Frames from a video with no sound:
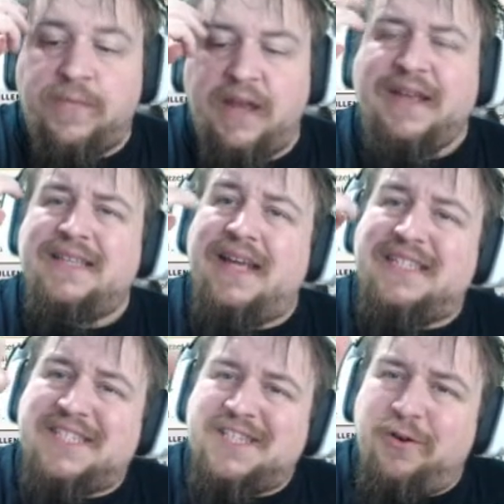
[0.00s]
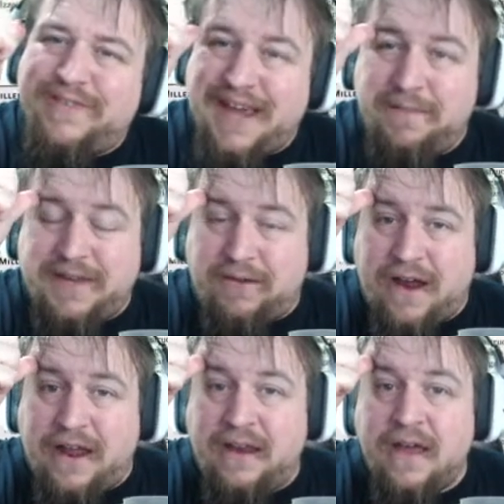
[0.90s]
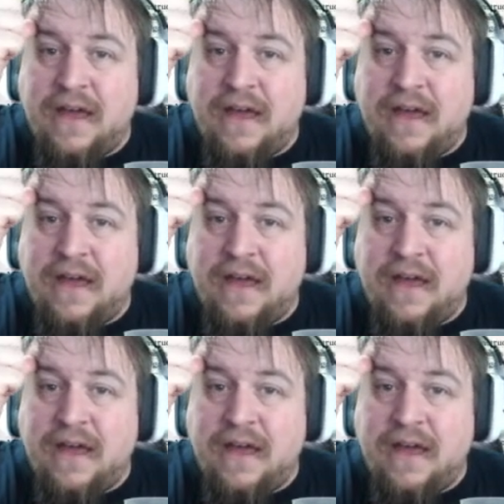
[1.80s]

You know, it, it's so tempting, right?